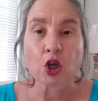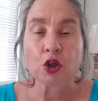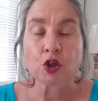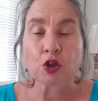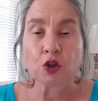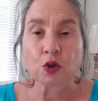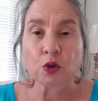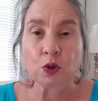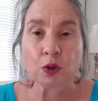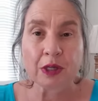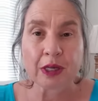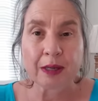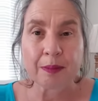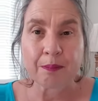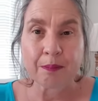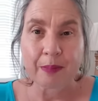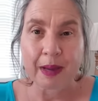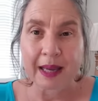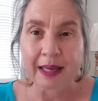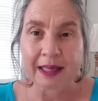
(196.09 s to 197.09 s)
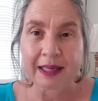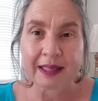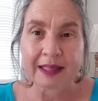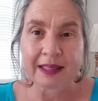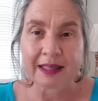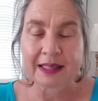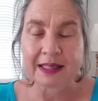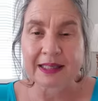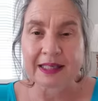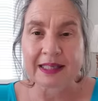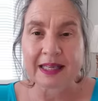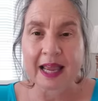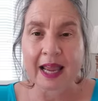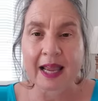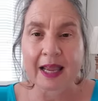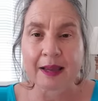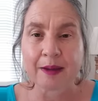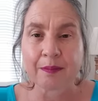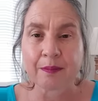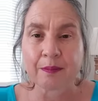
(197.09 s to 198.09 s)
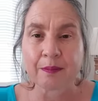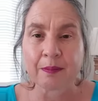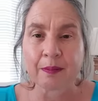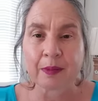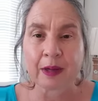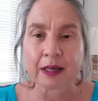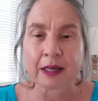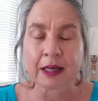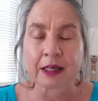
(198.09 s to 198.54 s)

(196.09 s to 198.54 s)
Do you keep making the same,